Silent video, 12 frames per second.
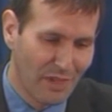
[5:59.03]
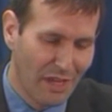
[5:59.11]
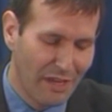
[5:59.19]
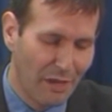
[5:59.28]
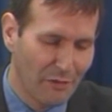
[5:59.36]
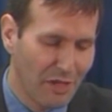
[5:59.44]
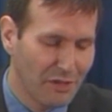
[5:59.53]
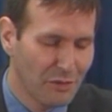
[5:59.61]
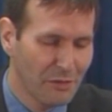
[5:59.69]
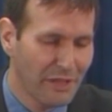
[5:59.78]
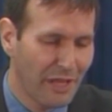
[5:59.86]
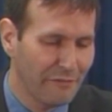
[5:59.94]
Now,
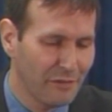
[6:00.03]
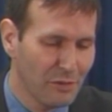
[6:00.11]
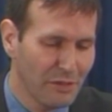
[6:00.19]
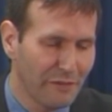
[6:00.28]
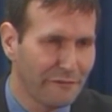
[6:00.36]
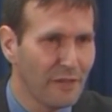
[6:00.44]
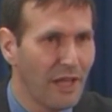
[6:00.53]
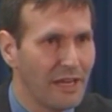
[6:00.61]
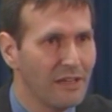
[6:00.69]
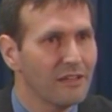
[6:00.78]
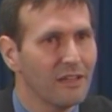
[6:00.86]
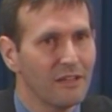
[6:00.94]
during the
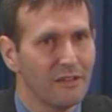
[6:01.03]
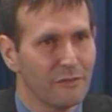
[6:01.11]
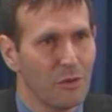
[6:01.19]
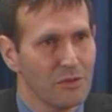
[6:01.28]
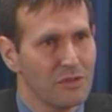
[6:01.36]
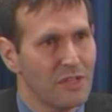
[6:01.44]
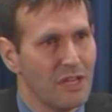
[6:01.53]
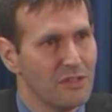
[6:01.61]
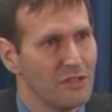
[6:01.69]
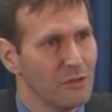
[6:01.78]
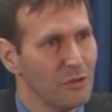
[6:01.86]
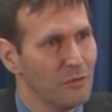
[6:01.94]
flight, of course, stage
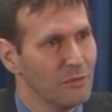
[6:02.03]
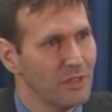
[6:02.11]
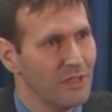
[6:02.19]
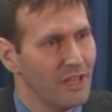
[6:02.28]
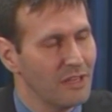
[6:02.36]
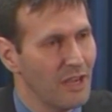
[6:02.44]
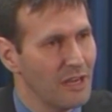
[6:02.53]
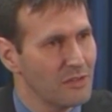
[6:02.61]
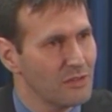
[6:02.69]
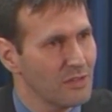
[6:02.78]
0 ignites